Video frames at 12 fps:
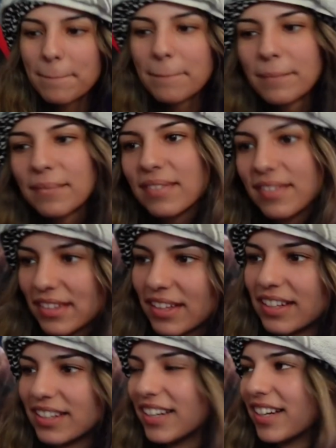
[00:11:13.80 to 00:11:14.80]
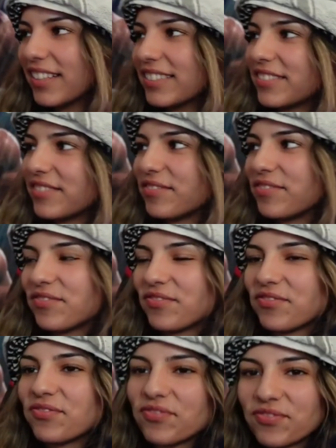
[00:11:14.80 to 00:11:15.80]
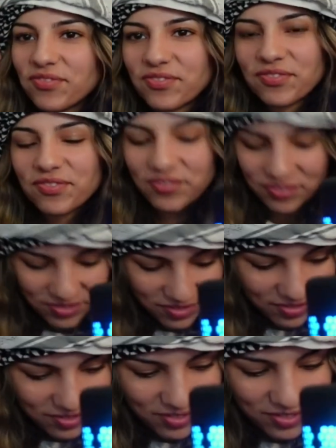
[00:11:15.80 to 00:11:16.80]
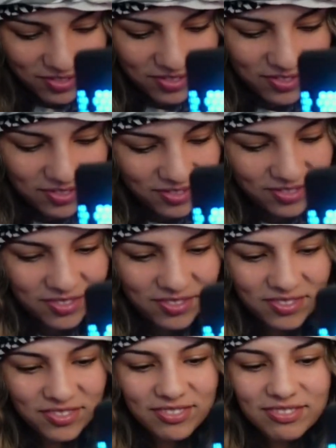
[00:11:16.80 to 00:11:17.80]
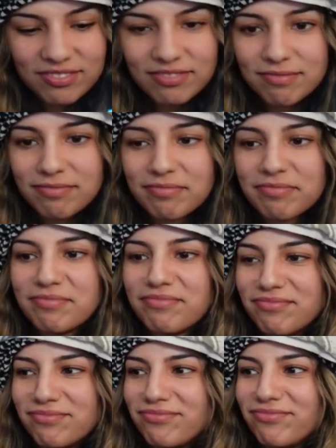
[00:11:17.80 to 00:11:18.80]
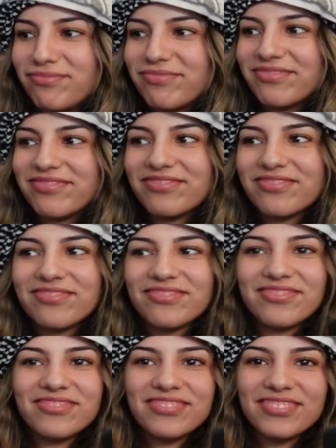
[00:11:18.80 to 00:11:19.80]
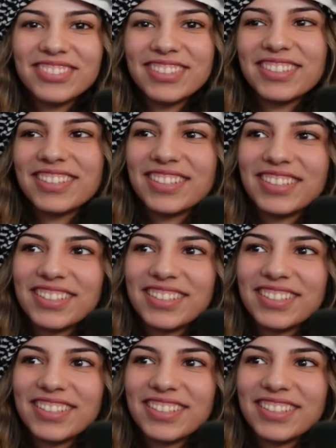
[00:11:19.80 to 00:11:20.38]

[no speech]